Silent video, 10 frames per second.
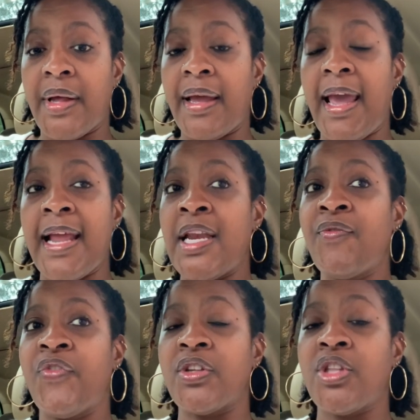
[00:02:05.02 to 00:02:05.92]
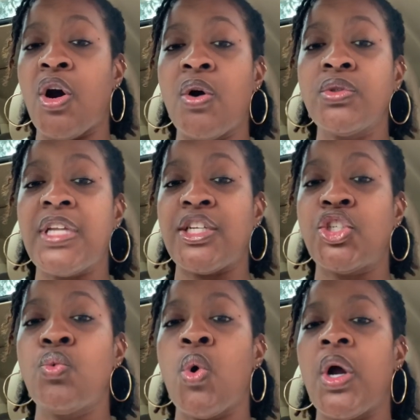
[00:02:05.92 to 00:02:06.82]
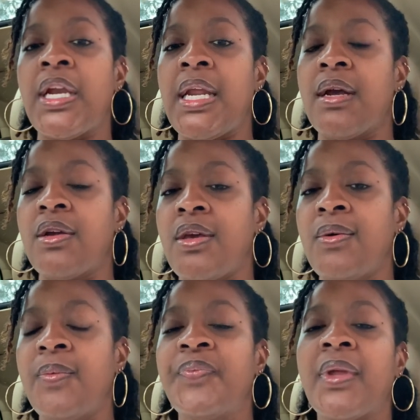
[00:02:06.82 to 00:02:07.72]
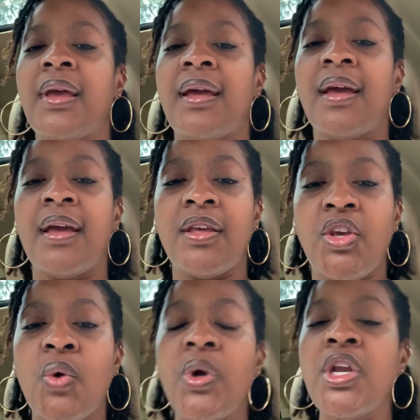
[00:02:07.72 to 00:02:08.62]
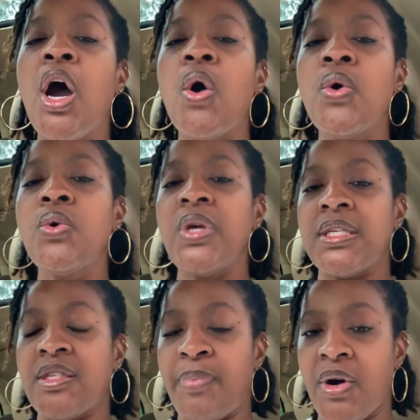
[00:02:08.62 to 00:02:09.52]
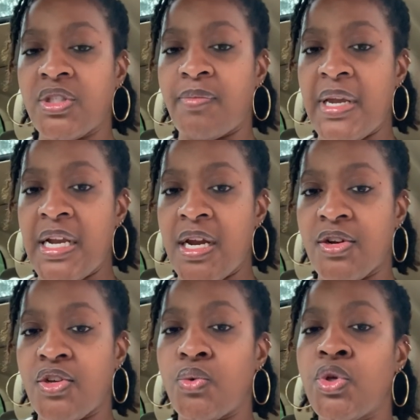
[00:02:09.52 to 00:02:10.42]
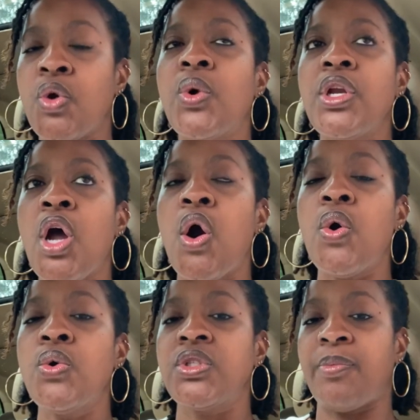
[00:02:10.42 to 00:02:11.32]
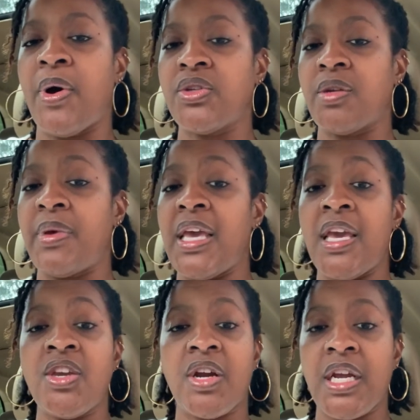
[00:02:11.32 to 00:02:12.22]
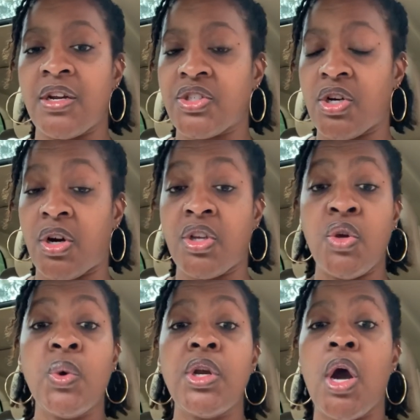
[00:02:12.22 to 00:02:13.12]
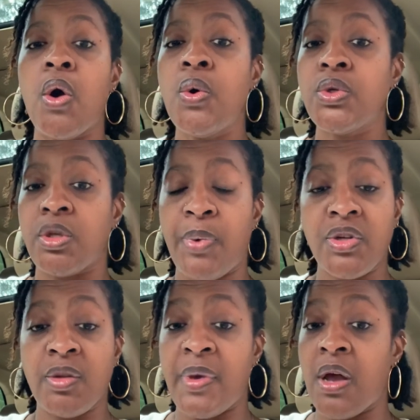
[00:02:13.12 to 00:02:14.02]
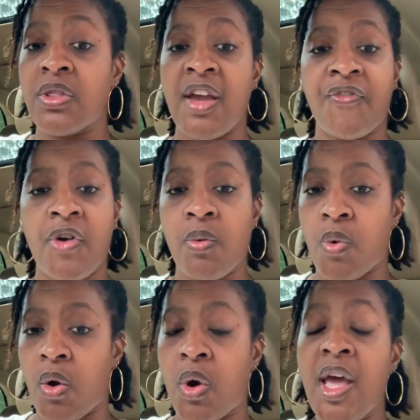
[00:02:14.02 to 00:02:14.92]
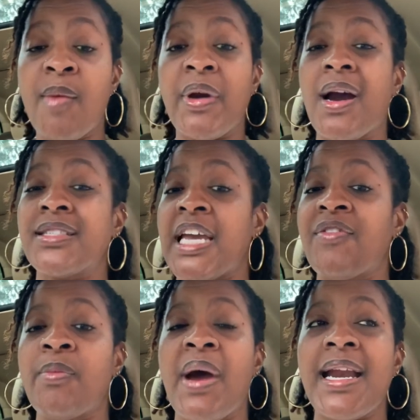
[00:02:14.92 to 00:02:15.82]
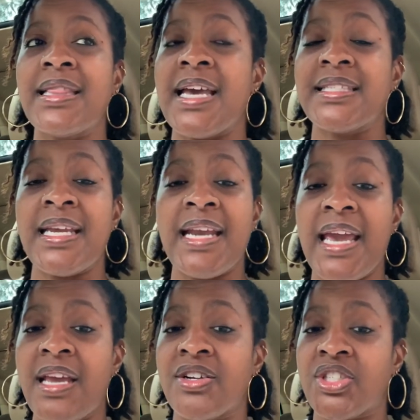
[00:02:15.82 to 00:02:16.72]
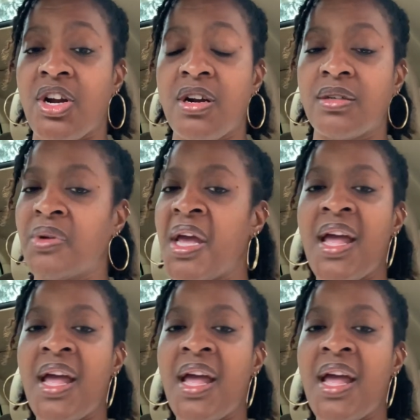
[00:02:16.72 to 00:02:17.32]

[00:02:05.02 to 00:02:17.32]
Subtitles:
And for those that you want near you, you would know who is supposed to be near you. You would know who's supposed to be in your inner circle. You would know who's supposed to be on that front row, because everybody that's in the inner circle,